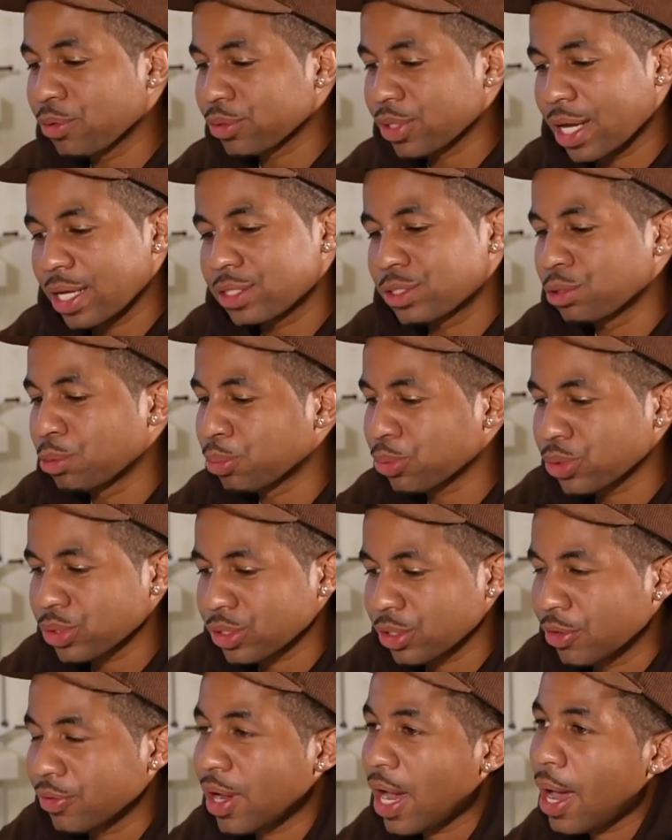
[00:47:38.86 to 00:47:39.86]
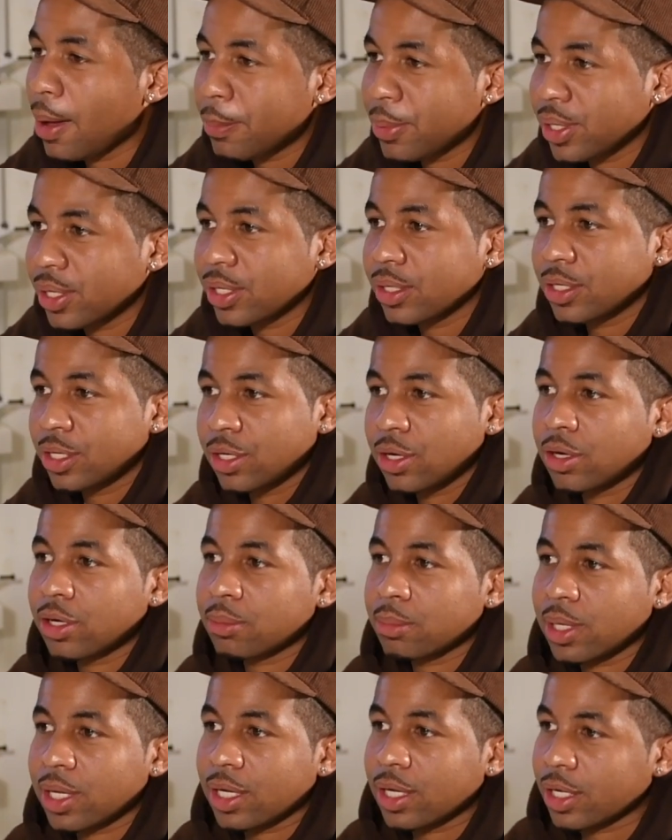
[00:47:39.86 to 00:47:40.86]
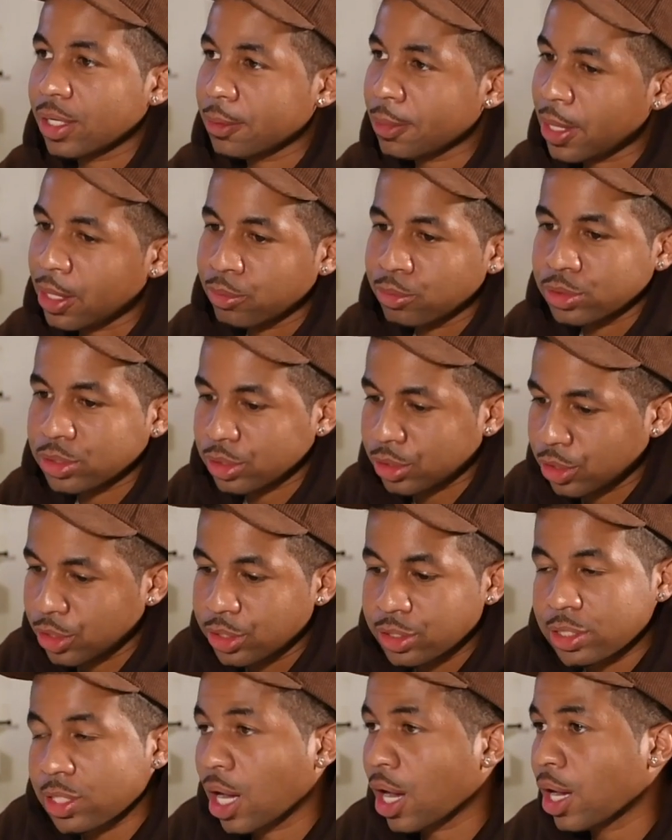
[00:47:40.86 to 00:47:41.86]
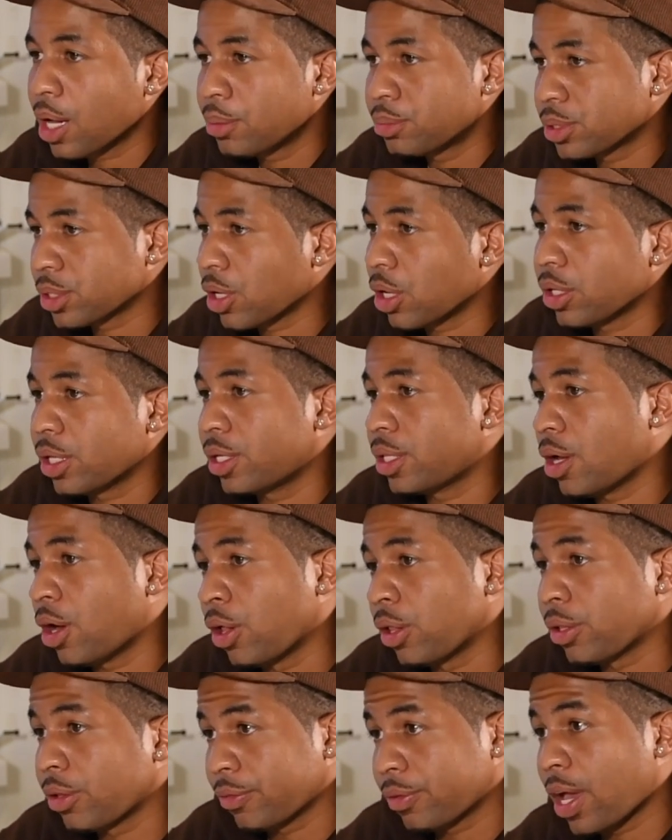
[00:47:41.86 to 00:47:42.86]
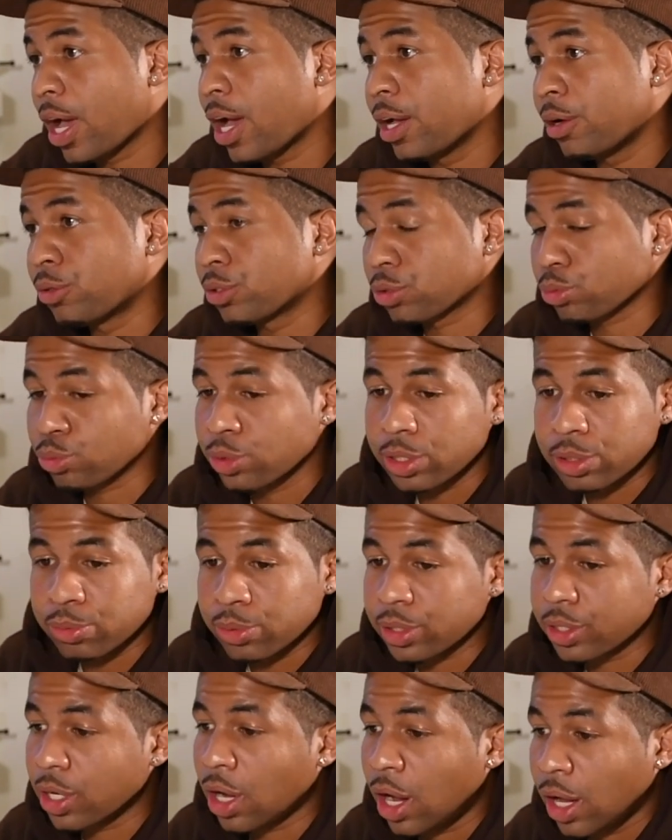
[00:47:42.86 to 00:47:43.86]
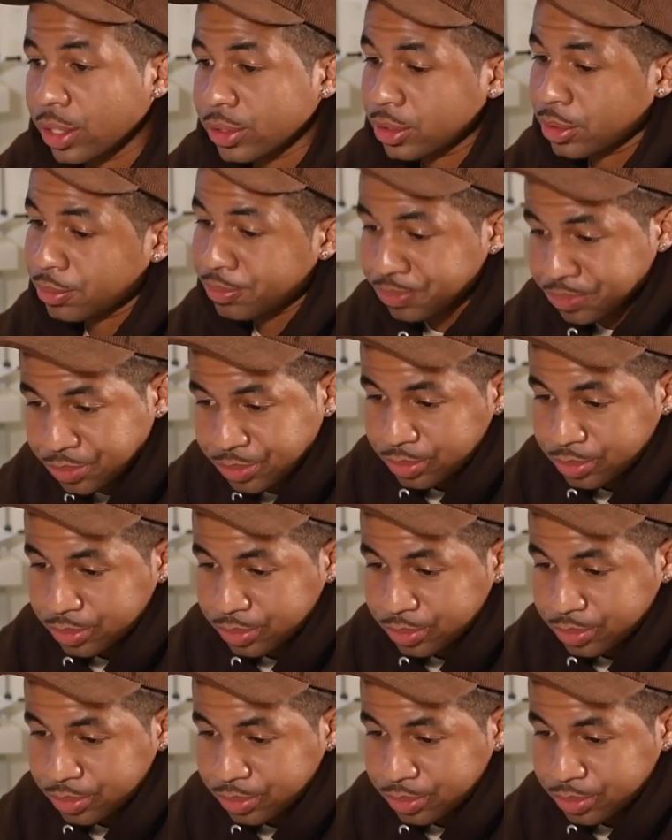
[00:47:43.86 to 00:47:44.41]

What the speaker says: that super stuff happened, you know what I mean? And it was good times and all of that. It was really, really awesome.